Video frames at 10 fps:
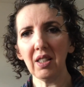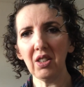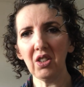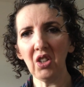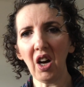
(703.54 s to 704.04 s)

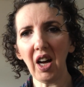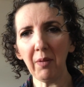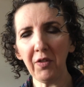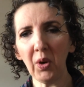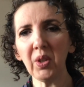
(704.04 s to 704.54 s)
No, I'm
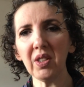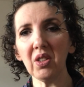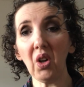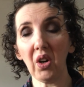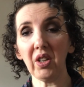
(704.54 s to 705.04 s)
focusing
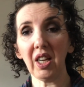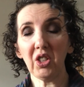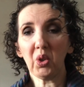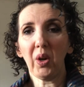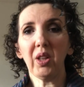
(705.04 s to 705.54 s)
on
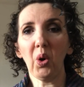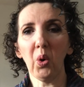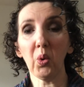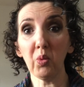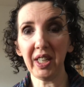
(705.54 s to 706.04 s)
enjoying the
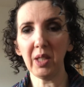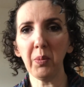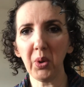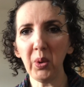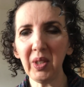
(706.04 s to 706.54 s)
whole reading
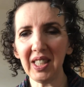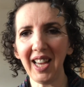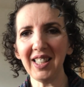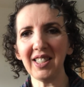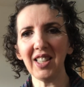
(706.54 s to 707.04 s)

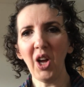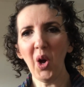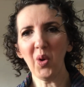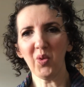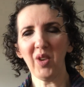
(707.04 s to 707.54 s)
process
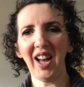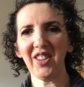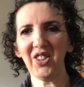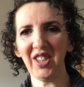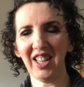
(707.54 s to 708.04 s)

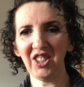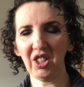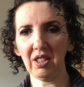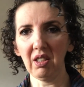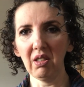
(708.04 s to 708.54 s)
rather than
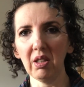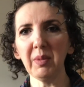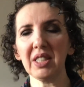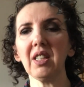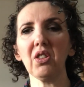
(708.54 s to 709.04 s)
just, oh, I
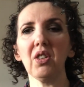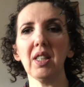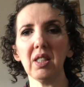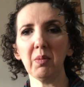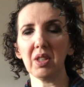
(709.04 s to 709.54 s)
must get through
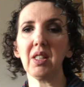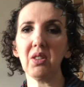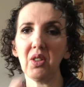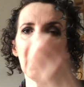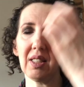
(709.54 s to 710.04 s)
this, I must get
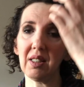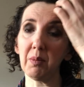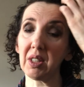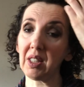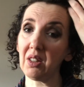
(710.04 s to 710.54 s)
through this, I
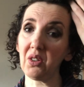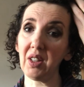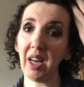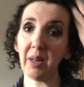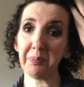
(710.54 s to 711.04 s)
must get through
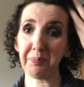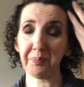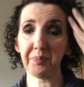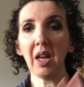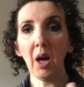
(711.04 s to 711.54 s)
that.
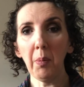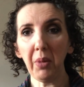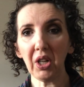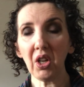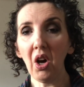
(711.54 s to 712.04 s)

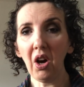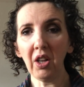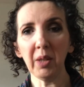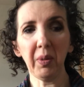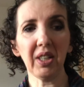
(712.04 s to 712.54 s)
But on
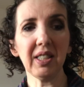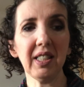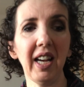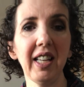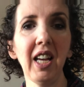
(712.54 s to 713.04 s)
the plus
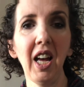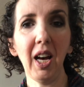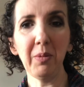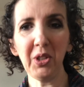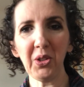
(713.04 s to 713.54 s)
side, I'm
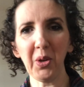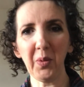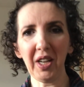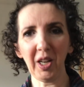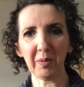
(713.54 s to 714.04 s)
just going to
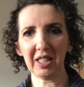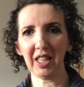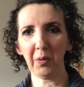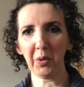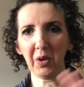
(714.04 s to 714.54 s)
bring you up to date
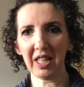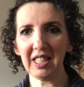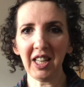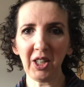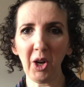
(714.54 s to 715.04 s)
with what I
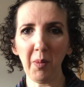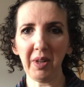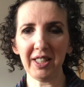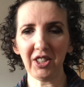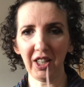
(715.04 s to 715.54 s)
did
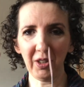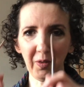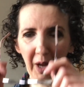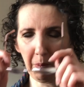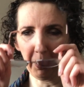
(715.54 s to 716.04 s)
accomplish in
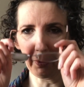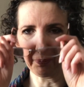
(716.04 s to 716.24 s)
November.